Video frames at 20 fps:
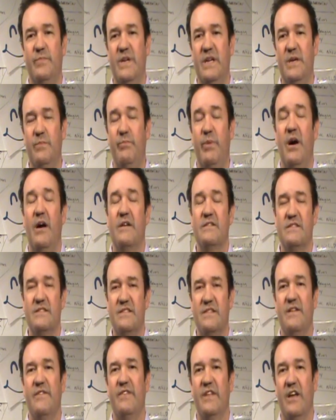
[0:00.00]
Be
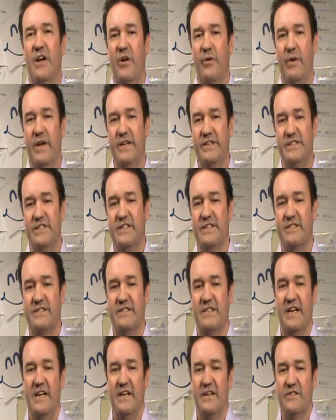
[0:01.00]
positively
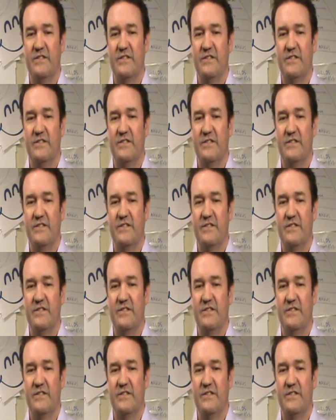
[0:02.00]
outrageous.